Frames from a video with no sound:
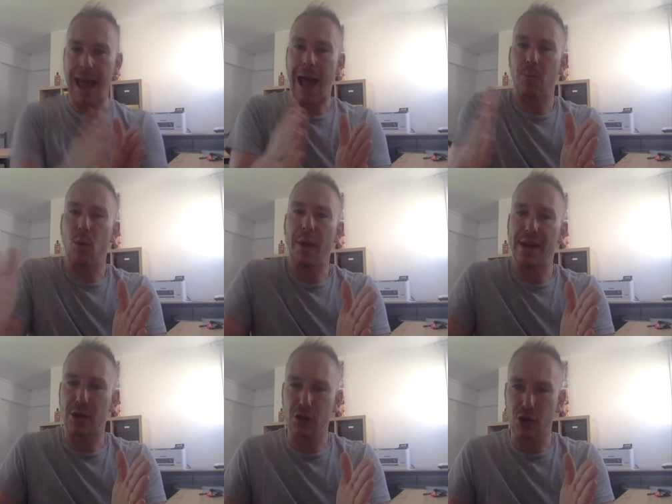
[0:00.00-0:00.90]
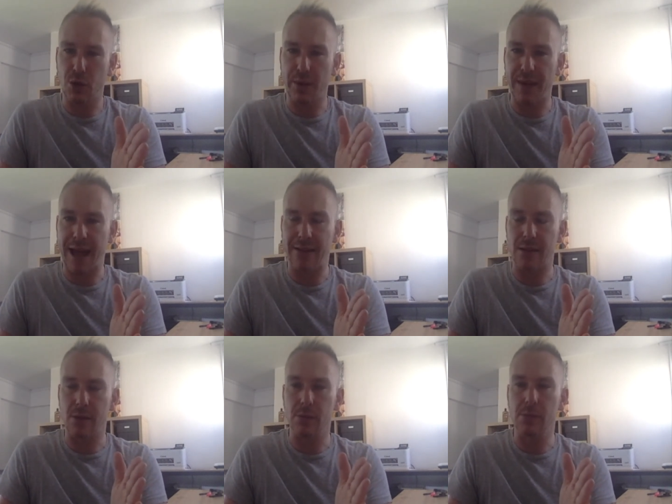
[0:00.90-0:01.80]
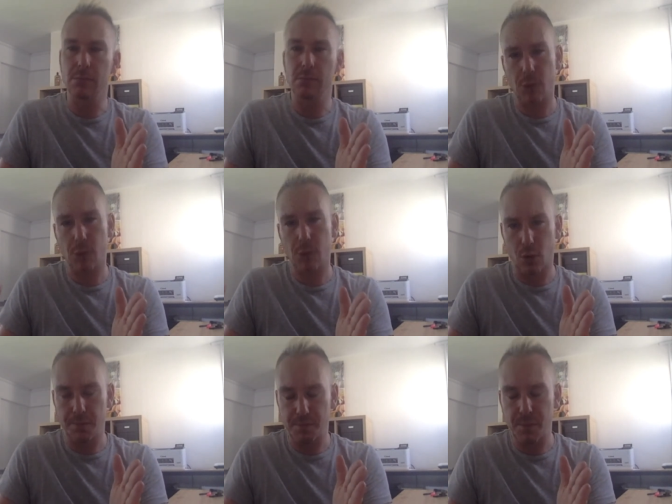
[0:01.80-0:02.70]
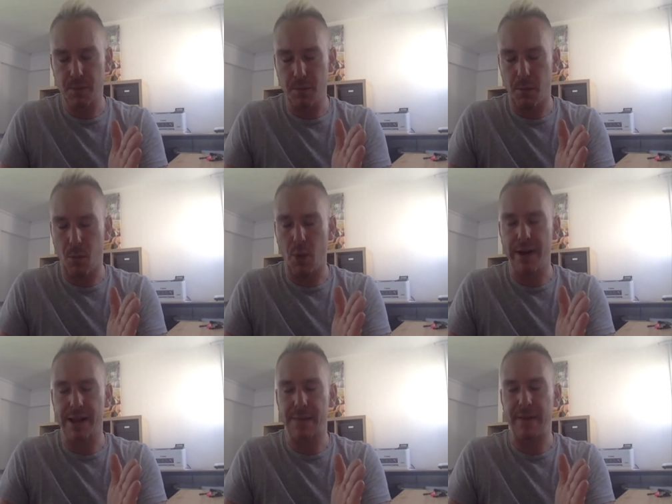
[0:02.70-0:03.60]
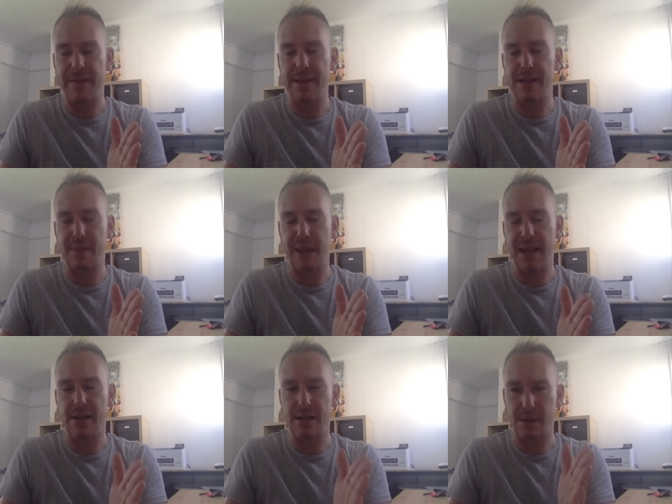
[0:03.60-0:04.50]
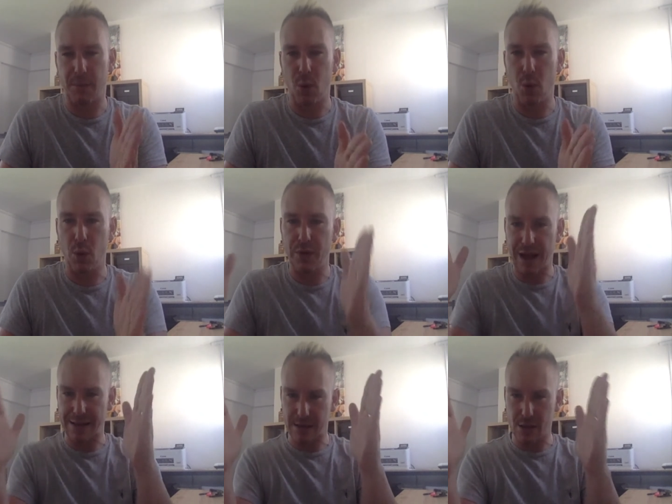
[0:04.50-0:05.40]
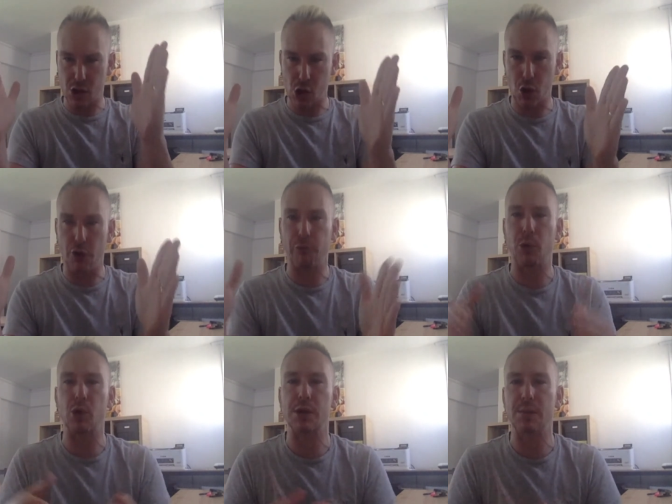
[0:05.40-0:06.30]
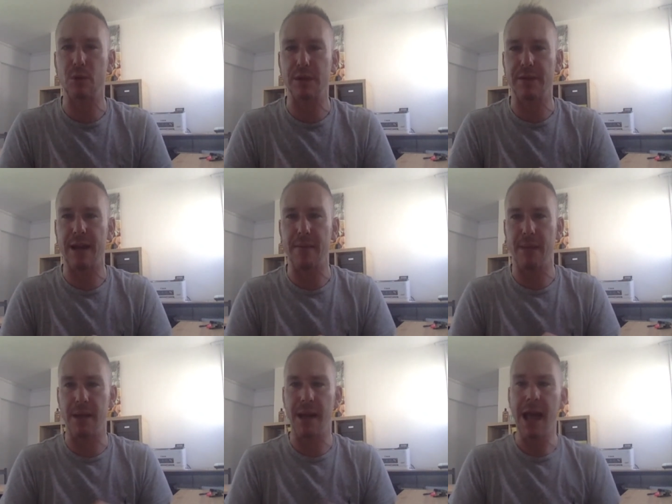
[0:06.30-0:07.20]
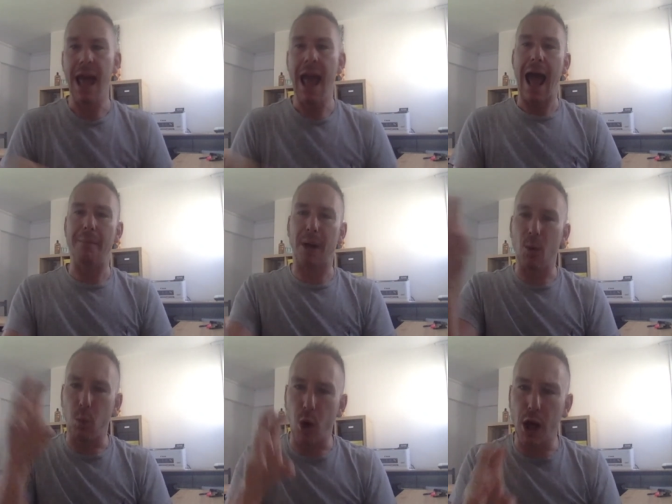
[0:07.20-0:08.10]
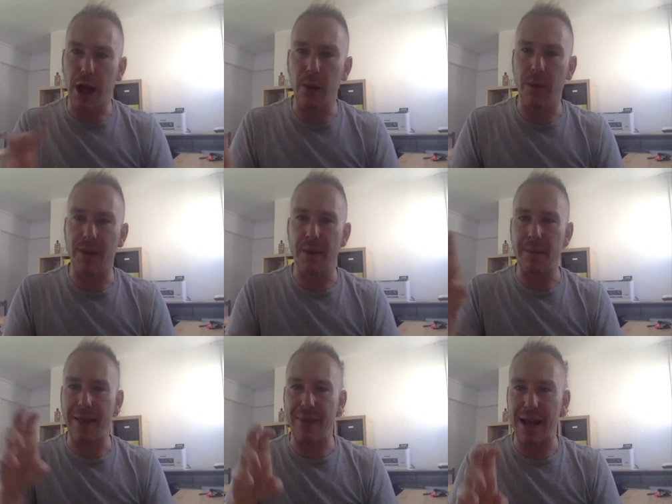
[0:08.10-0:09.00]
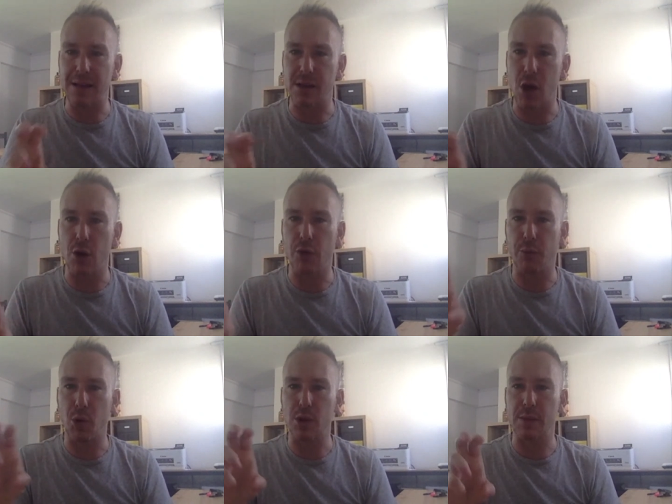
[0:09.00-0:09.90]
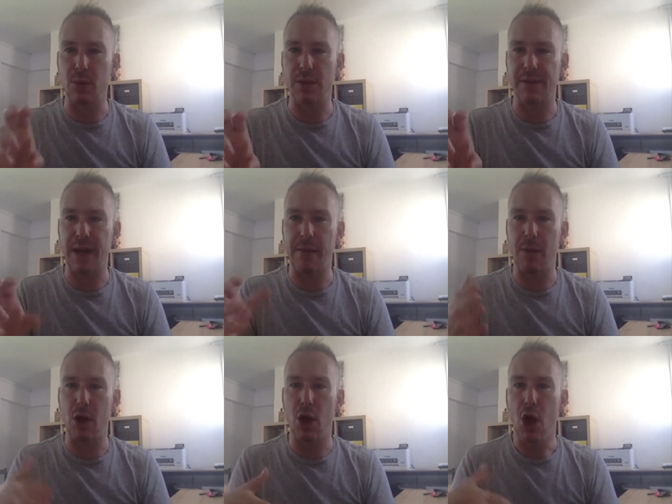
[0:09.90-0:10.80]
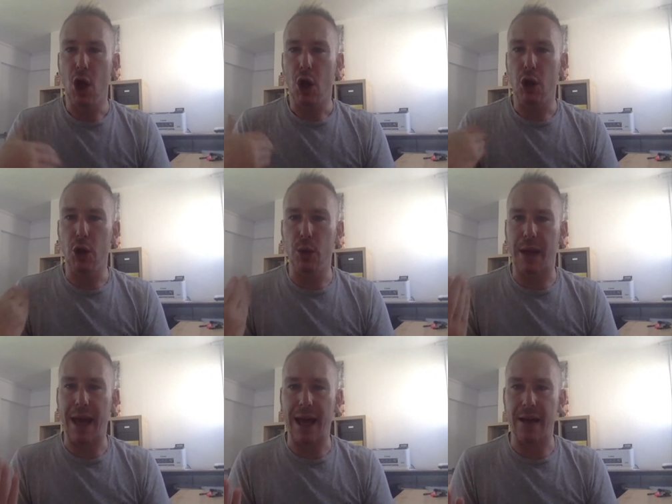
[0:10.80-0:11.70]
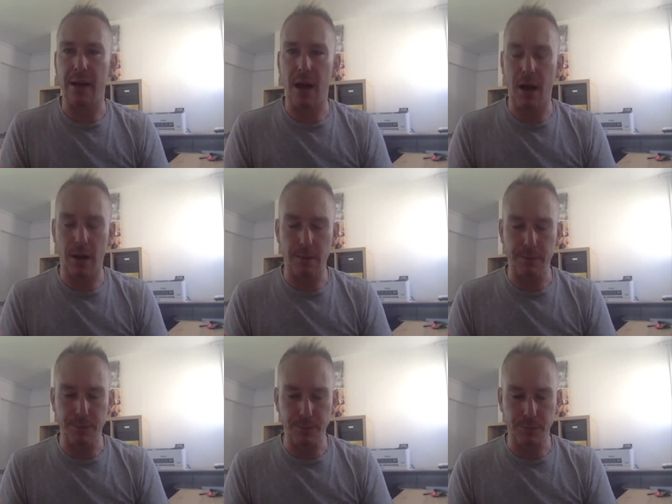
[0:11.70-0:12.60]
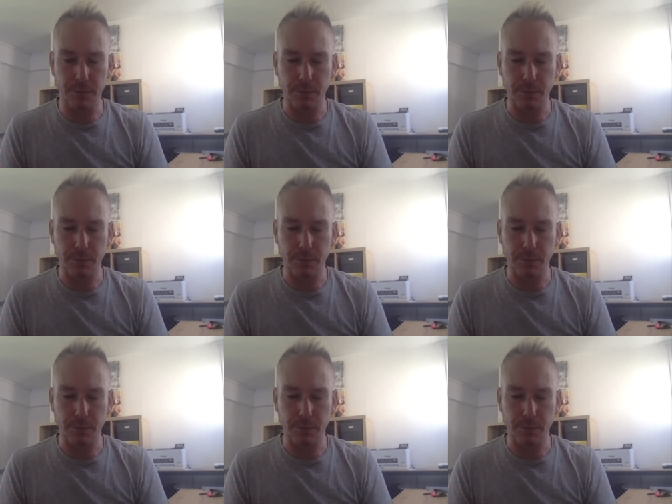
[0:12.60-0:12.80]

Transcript: and what they can do with adult or more experienced peer support. That's the zone of proximal development. And by working with them in that zone of proximal development, you can um,